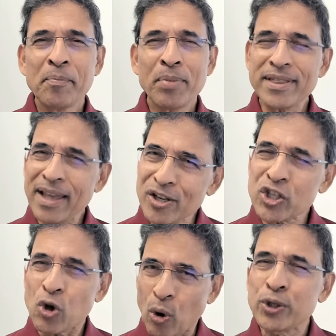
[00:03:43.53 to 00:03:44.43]
But there
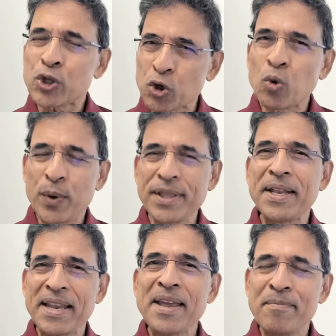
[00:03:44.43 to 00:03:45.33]
is also
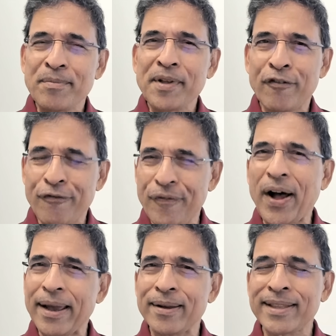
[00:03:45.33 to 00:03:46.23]
within him a
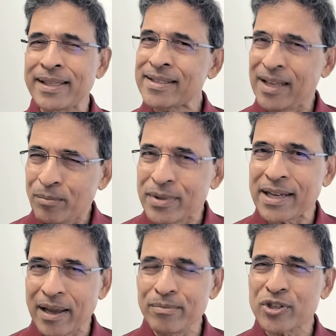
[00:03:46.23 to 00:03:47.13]
fire that
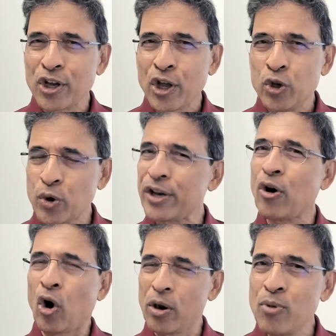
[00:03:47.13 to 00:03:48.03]
sometimes you can
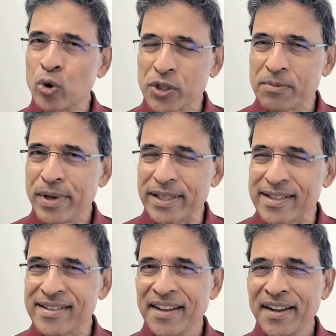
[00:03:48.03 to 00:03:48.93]
almost
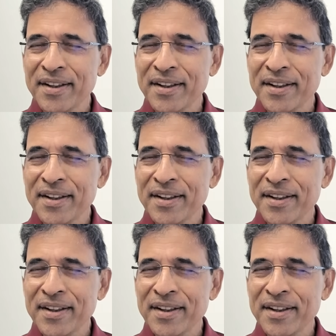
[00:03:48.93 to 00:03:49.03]
miss.